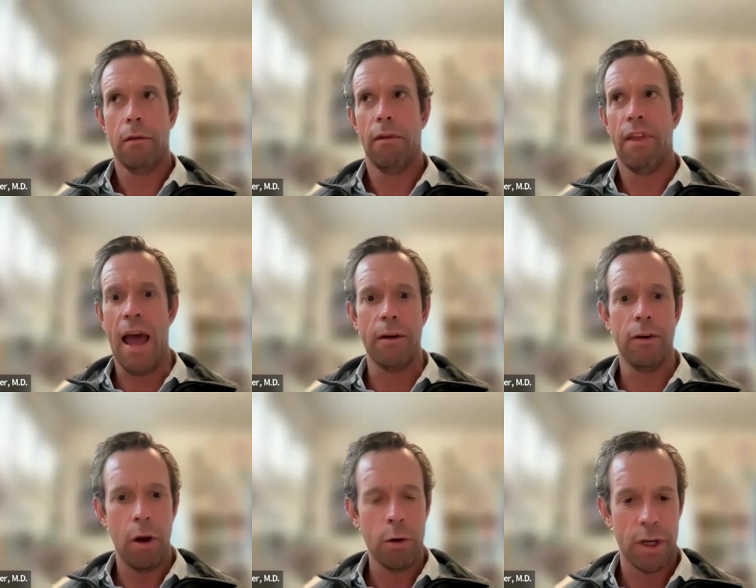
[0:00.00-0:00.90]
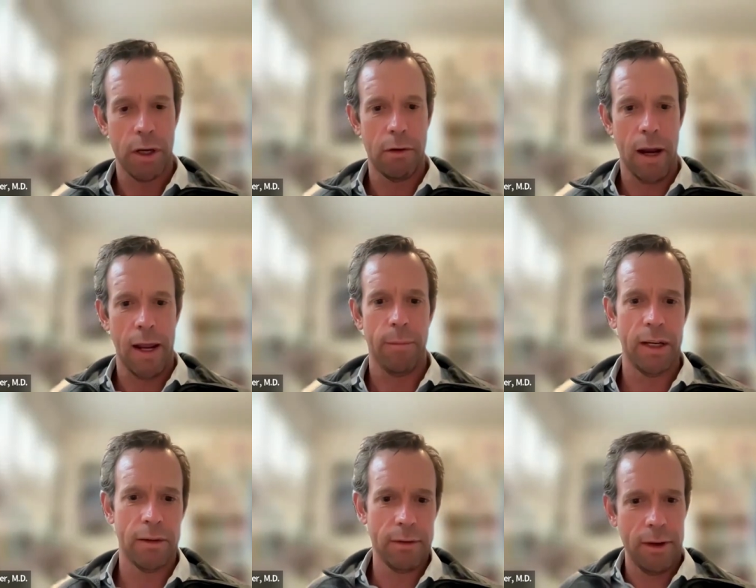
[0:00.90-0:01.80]
that notion right i
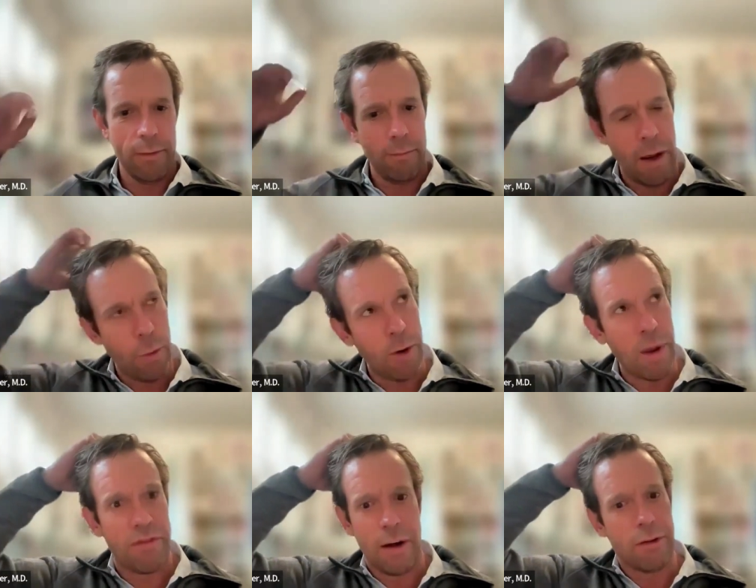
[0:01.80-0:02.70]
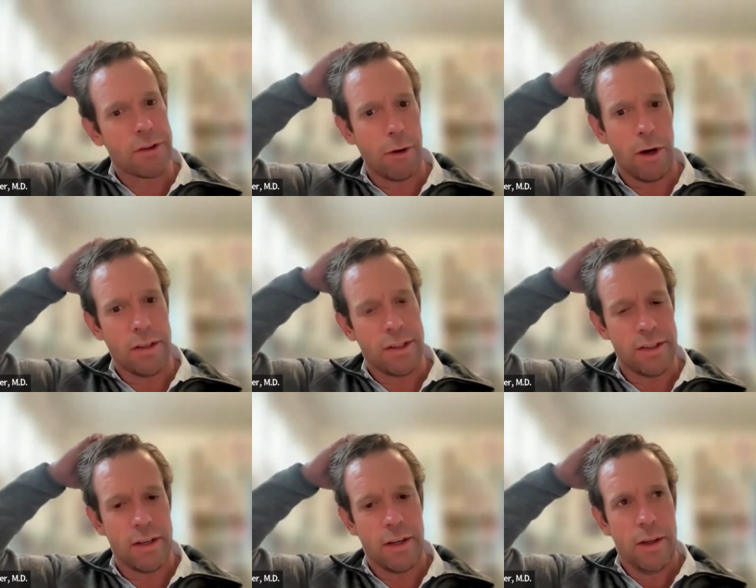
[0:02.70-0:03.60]
mean uh, my one of my favorite stories
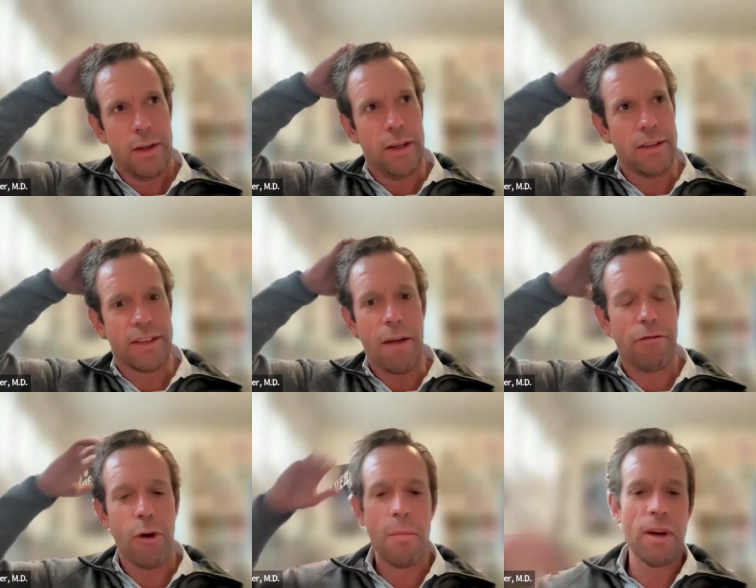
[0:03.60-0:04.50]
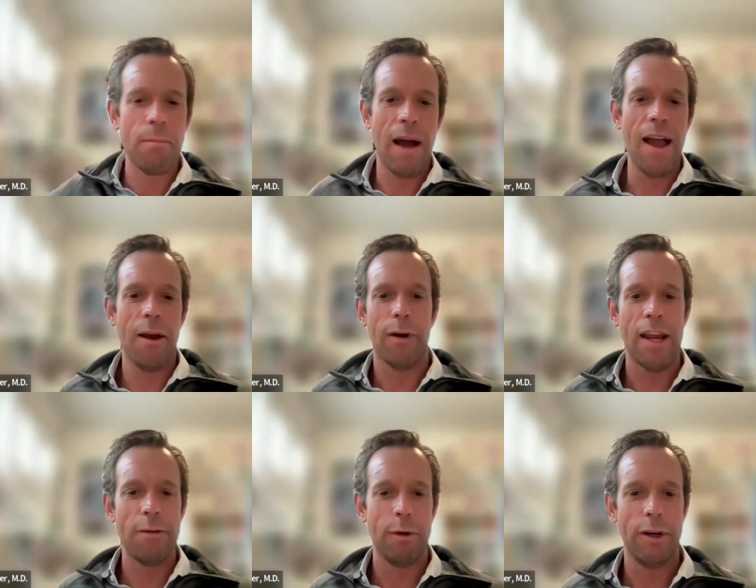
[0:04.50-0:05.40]
is is that 4 minute mile
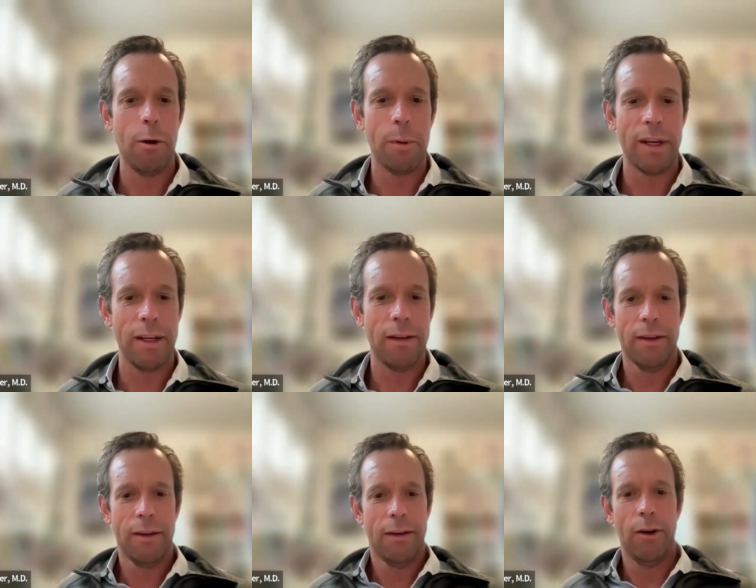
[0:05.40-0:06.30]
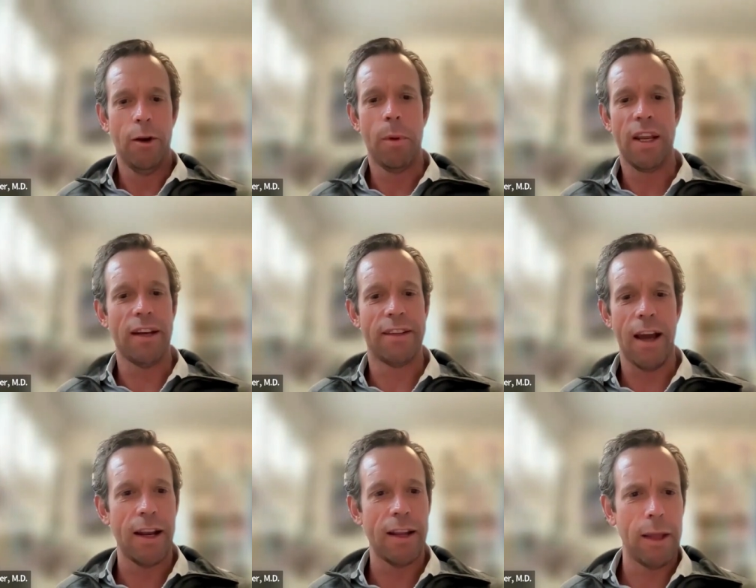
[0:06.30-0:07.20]
right when nobody nobody had
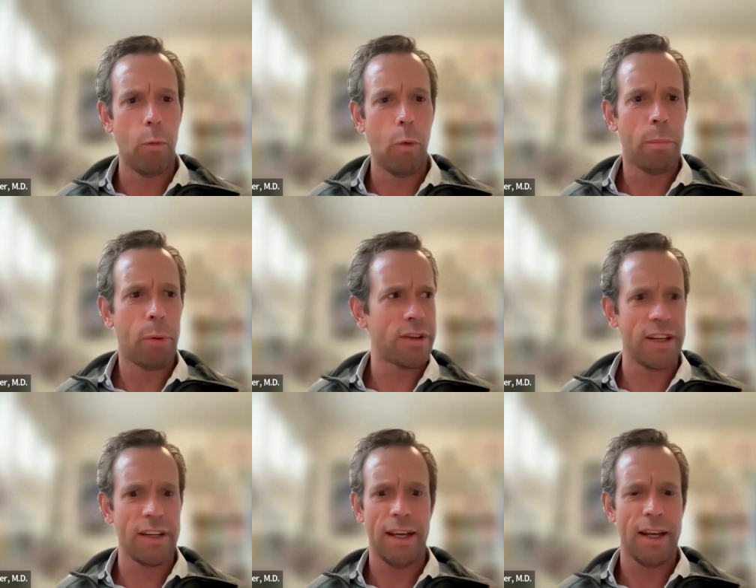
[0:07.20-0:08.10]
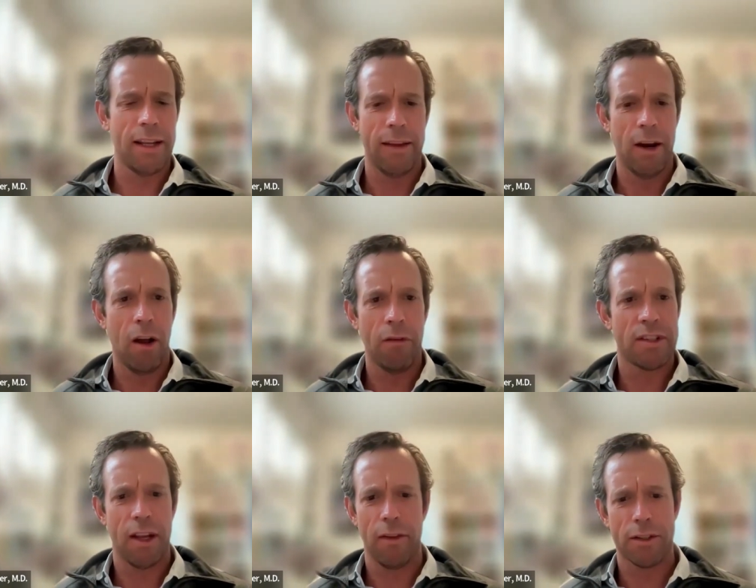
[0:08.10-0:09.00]
done it and then one person did it and then all of a
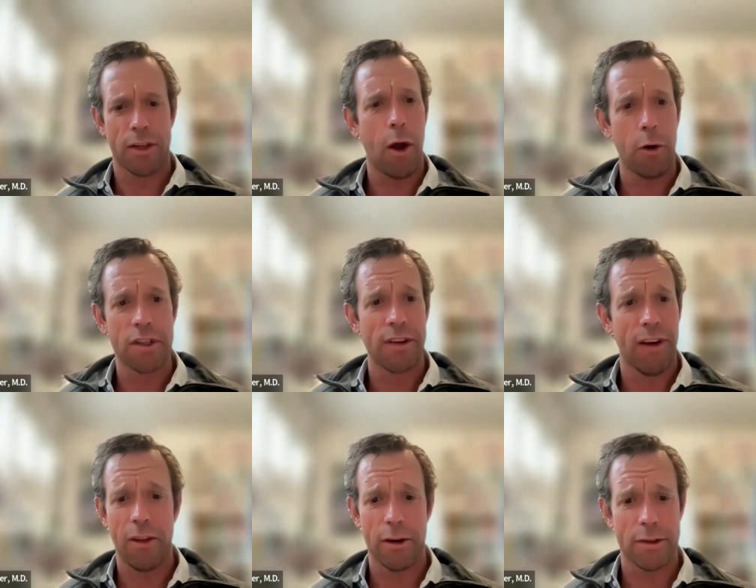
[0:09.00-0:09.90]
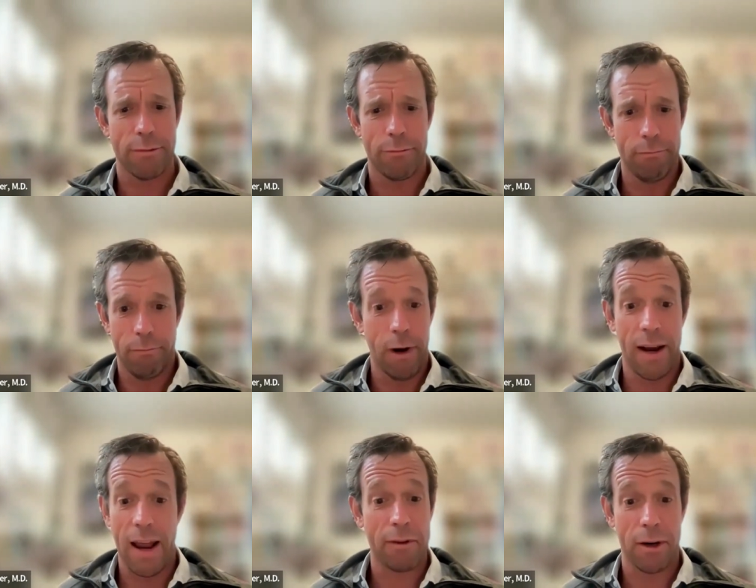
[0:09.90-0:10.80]
sudden there's a host of others
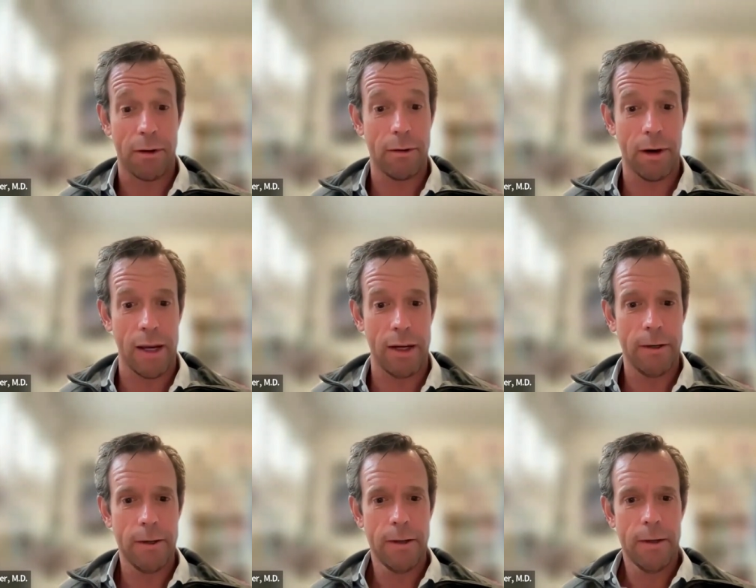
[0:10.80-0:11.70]
right after right right